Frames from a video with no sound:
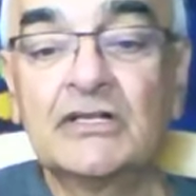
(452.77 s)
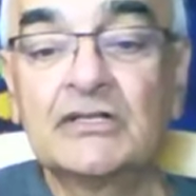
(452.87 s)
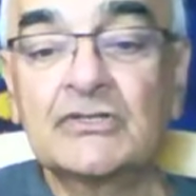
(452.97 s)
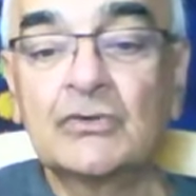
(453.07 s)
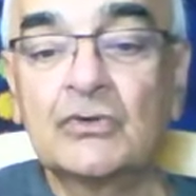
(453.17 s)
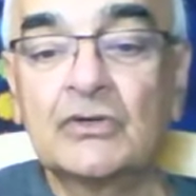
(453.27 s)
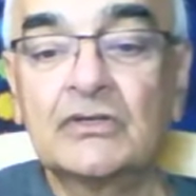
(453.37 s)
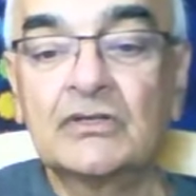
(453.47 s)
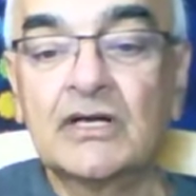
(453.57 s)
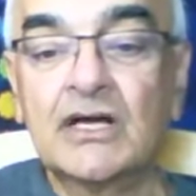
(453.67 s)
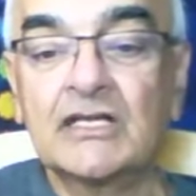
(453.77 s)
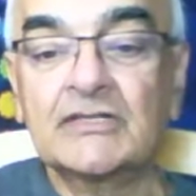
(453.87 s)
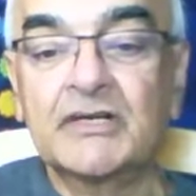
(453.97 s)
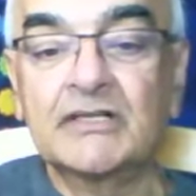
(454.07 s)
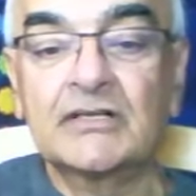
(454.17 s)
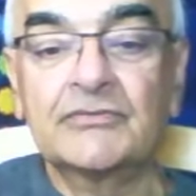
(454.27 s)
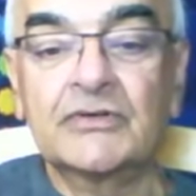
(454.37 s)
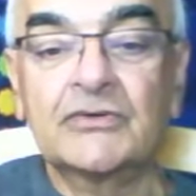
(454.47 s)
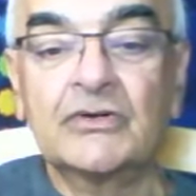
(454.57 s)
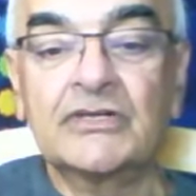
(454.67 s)
this whole aspect that we're
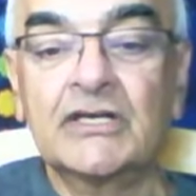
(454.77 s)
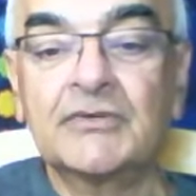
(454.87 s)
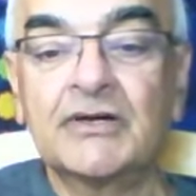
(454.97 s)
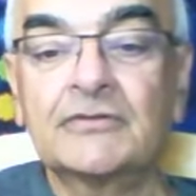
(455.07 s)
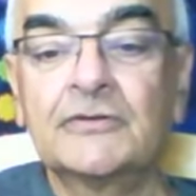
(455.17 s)
talking about.